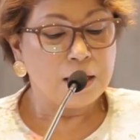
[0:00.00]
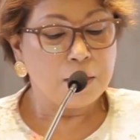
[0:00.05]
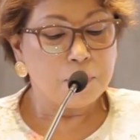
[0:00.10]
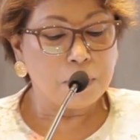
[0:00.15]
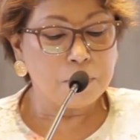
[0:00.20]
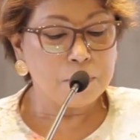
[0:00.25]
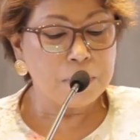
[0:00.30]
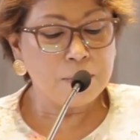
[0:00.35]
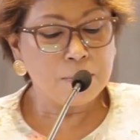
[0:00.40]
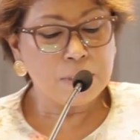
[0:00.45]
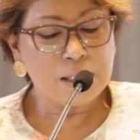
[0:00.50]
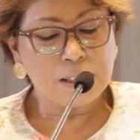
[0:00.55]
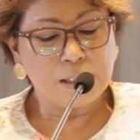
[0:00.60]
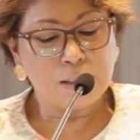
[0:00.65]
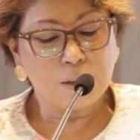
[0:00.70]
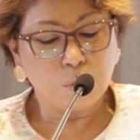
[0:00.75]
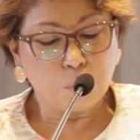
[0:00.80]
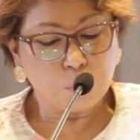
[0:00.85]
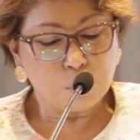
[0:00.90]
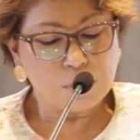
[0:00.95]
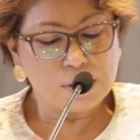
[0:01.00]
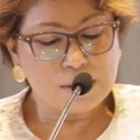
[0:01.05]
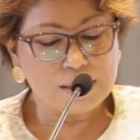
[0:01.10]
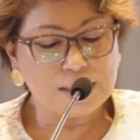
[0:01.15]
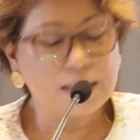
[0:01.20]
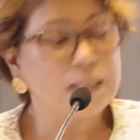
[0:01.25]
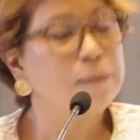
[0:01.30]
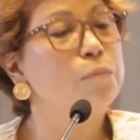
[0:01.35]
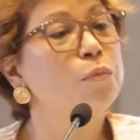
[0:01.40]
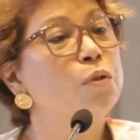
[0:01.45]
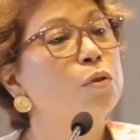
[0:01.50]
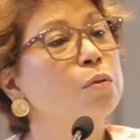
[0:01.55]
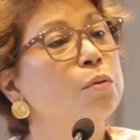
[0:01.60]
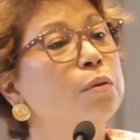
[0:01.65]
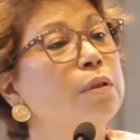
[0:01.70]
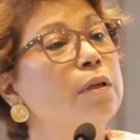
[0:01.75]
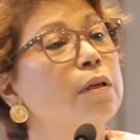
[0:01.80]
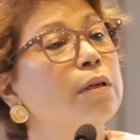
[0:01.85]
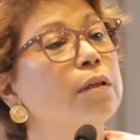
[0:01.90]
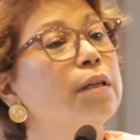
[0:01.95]
but maybe don't seem
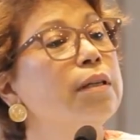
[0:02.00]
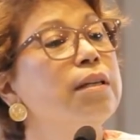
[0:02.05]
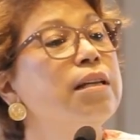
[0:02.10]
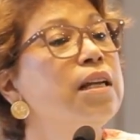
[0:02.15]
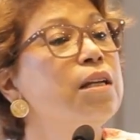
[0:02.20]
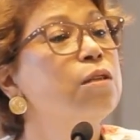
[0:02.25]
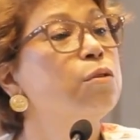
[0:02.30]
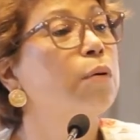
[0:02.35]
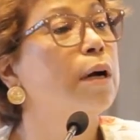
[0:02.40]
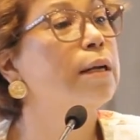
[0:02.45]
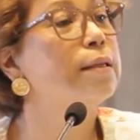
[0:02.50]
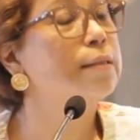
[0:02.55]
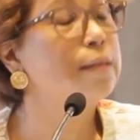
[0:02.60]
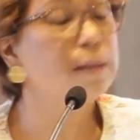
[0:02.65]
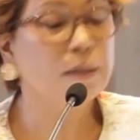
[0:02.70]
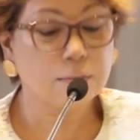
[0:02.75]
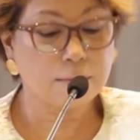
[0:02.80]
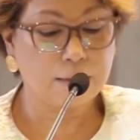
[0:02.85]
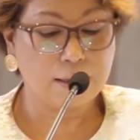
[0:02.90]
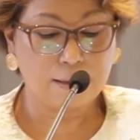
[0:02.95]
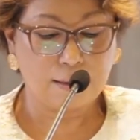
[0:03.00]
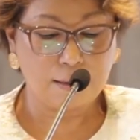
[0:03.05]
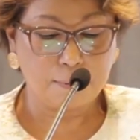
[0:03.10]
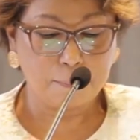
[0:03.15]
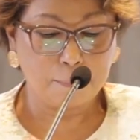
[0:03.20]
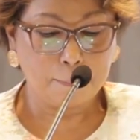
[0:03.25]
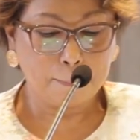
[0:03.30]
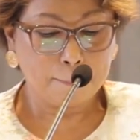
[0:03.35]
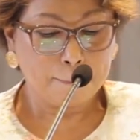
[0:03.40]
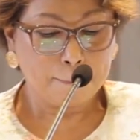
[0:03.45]
to the need to articulate them,